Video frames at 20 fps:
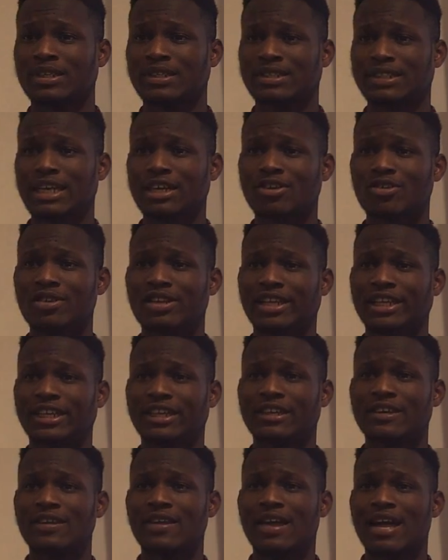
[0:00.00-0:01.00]

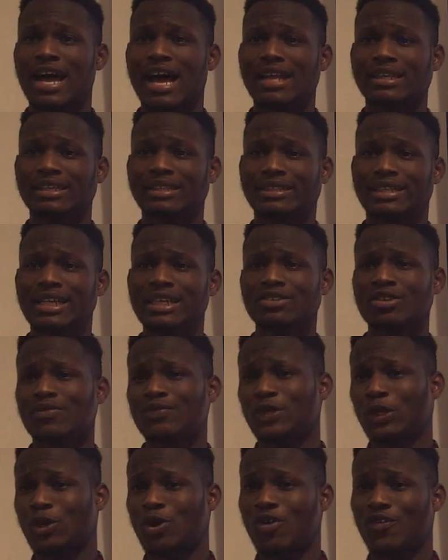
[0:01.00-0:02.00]
Secondly, at the date of
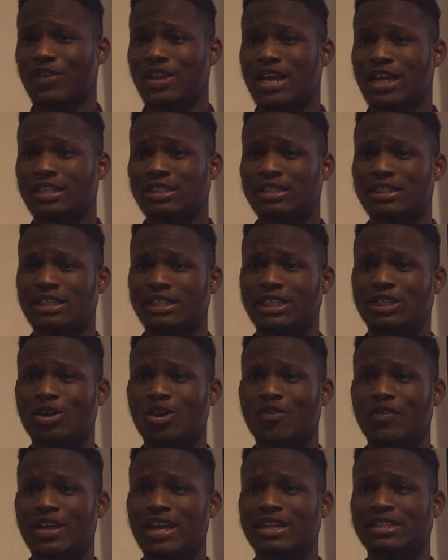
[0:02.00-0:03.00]
the
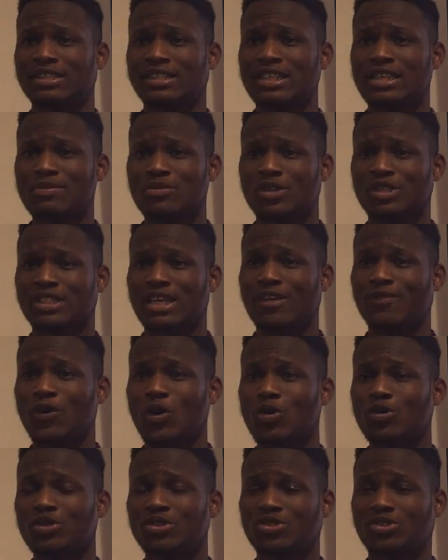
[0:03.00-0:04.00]
covenantee must have
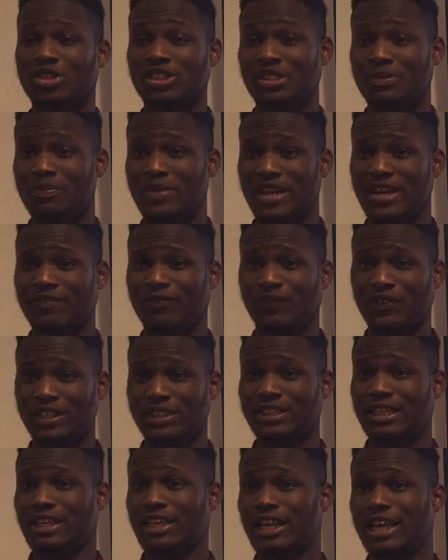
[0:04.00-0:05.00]
owned such
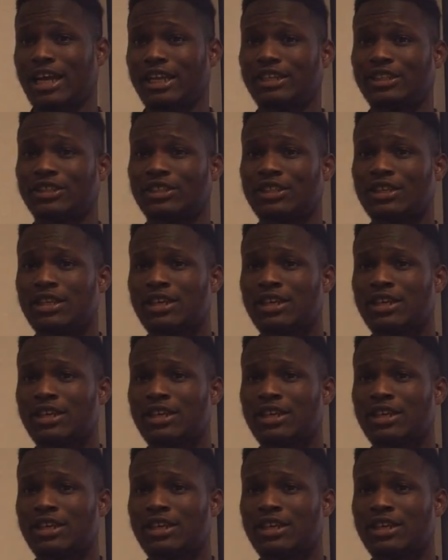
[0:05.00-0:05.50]
benefited land.